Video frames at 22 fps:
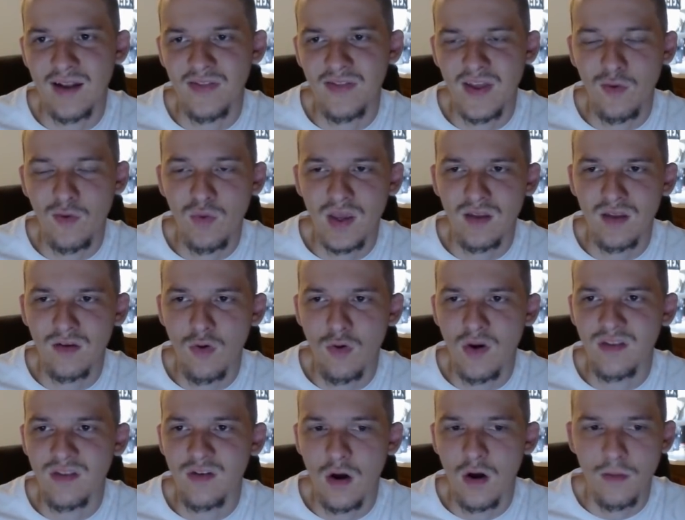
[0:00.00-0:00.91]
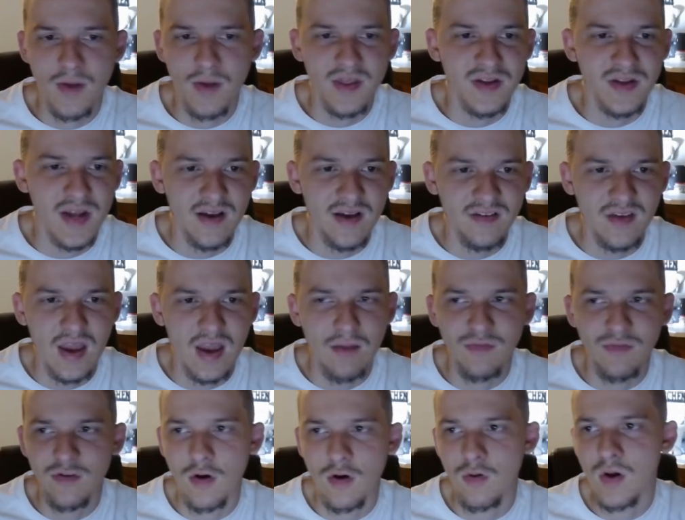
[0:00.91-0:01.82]
I think we can go ahead and talk about the next game.
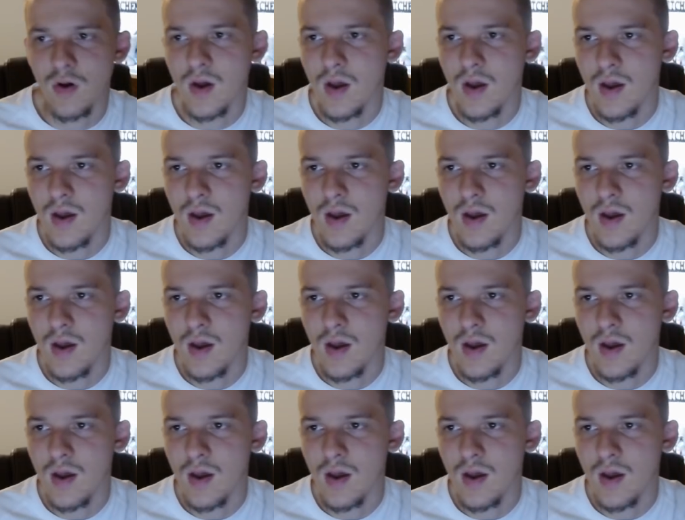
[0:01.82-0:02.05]
So